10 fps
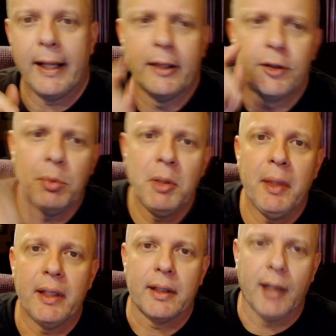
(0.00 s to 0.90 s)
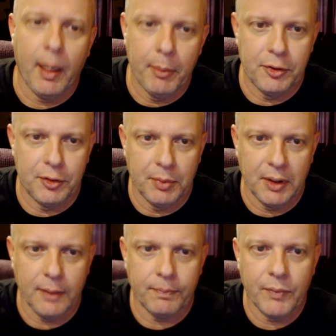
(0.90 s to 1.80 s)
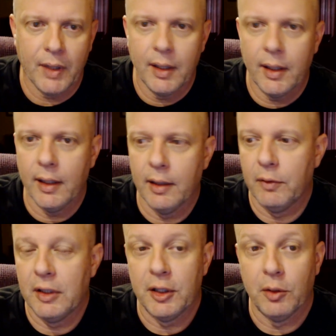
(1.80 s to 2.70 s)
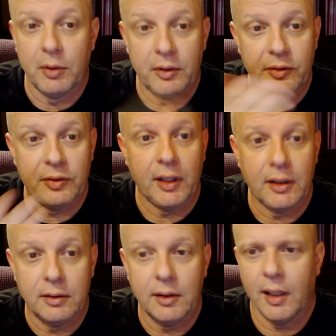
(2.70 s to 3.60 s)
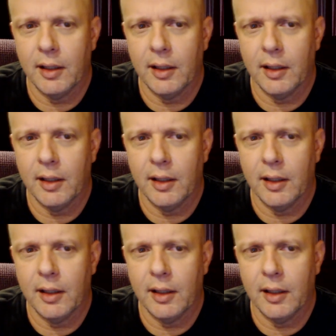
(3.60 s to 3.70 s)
And somebody made a comment to me in a video and said,